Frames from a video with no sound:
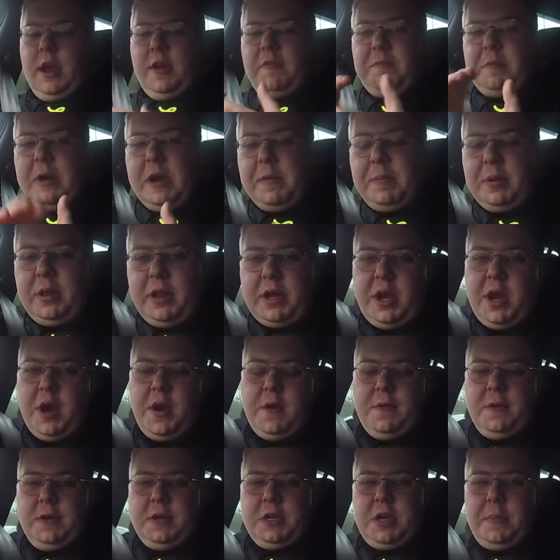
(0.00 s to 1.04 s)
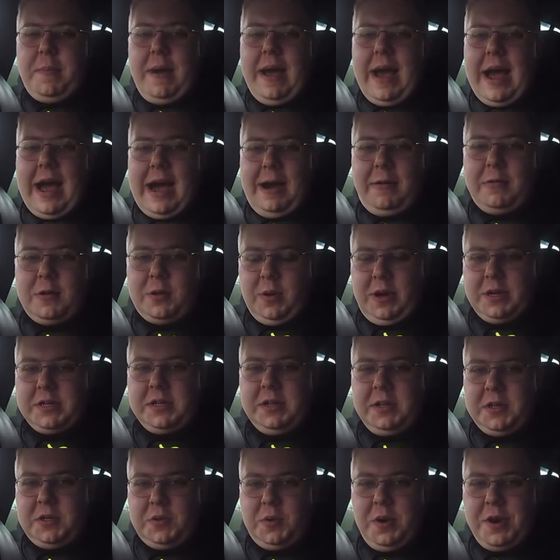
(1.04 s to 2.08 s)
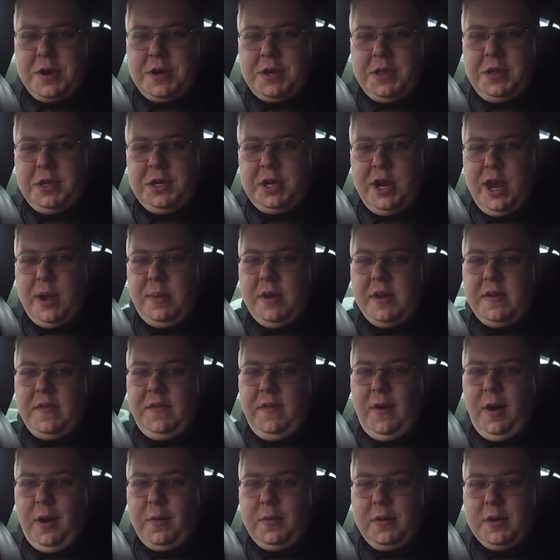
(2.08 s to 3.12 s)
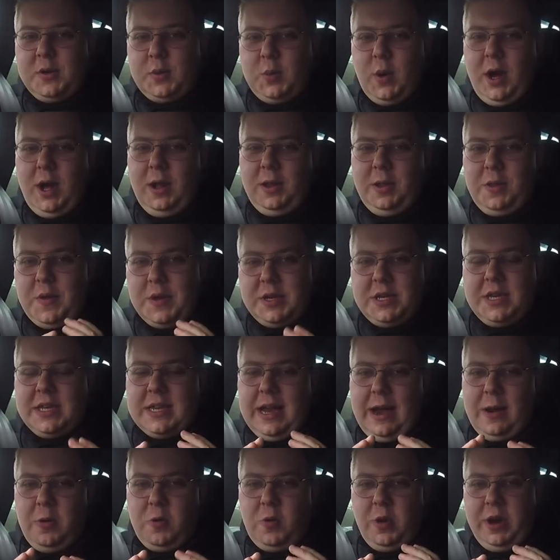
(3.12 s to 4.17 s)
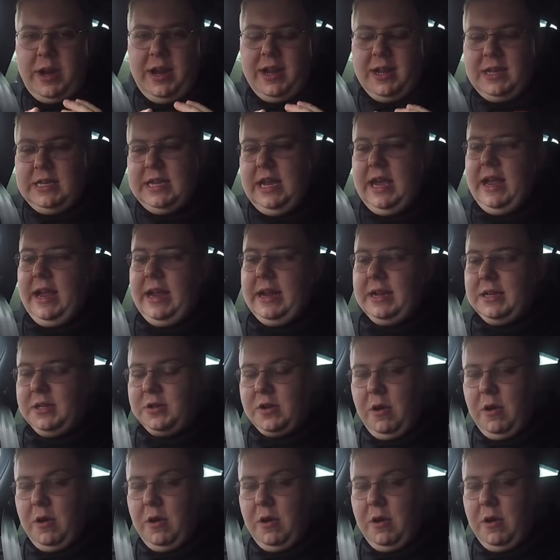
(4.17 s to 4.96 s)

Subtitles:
If people are curious about how to actually switch the JB4 as well, this is how quick it takes.